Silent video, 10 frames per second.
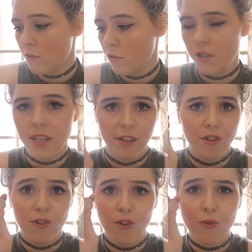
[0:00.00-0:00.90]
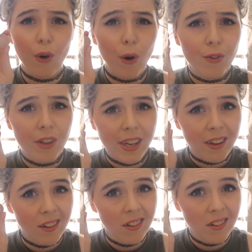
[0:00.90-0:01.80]
yeah, just a rosy,
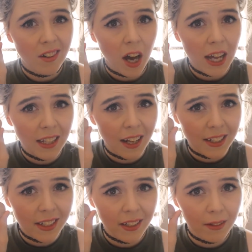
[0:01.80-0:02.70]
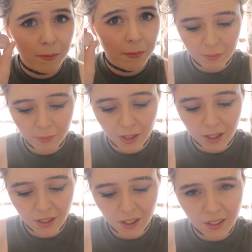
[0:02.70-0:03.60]
highlighty
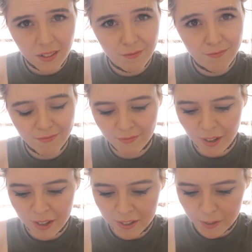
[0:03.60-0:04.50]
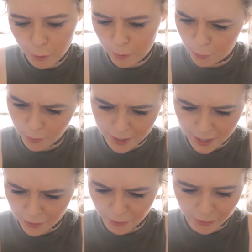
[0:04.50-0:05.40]
color. Sounds really hard
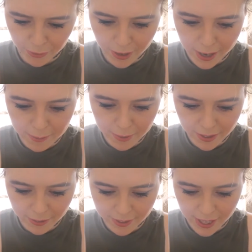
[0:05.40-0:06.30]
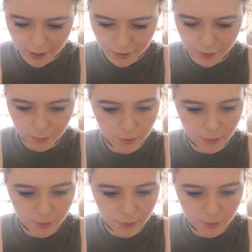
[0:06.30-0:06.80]
to describe. I'll see how it's...